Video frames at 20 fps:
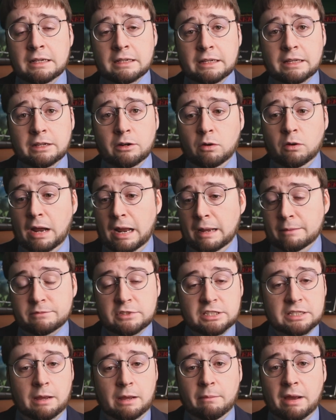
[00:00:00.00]

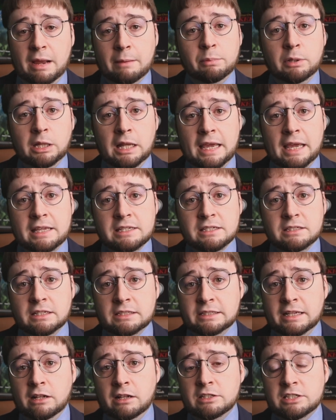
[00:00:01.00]
It's not my place to
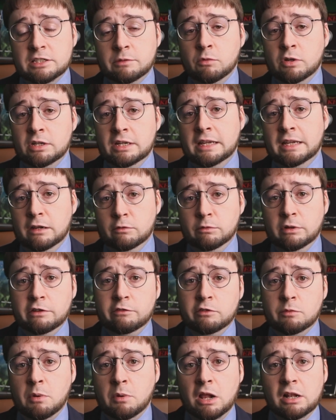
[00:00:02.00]
tell someone to get rid
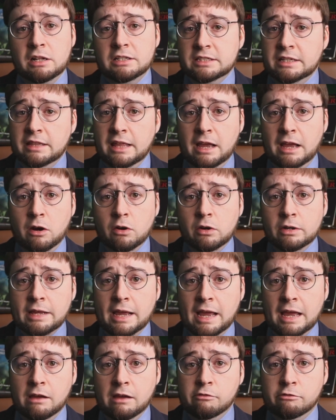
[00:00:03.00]
of a policy they already
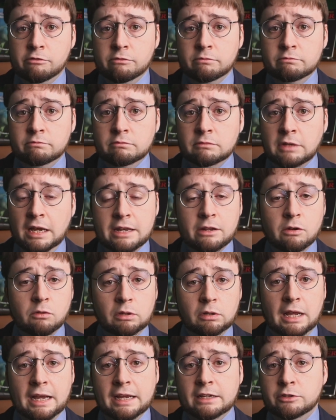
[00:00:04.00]
have. I don't
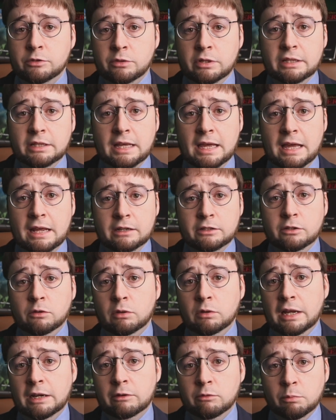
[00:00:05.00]
like doing that. I don't
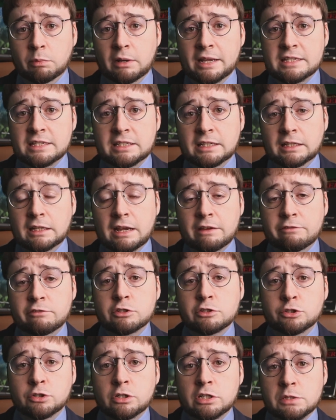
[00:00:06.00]
like replacing life
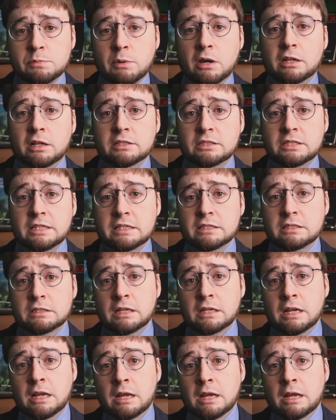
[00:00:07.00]
insurance policies.